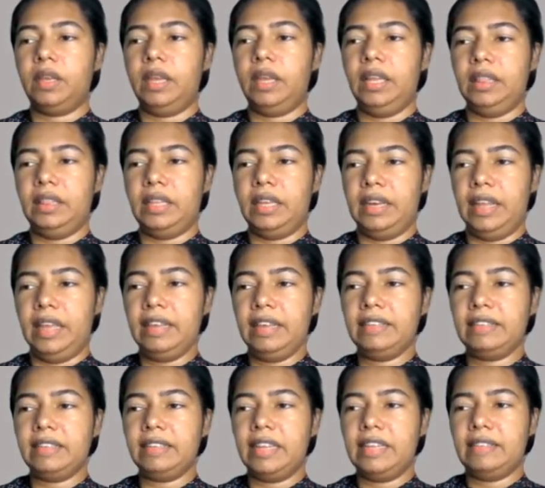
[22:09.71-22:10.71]
In the
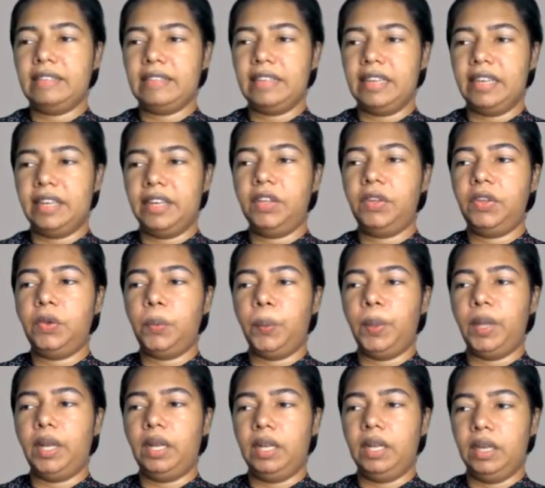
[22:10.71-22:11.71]
next lesson, you
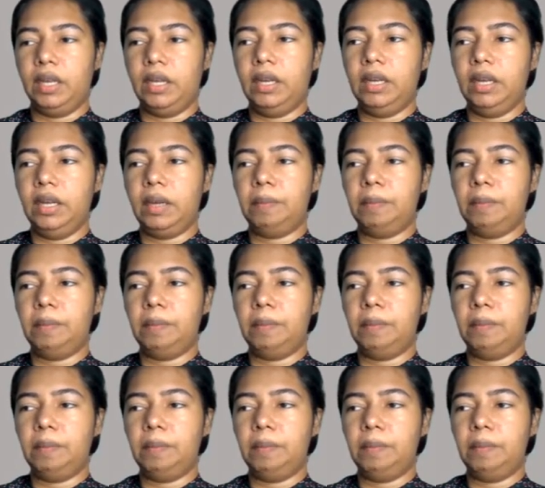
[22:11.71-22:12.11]
will learn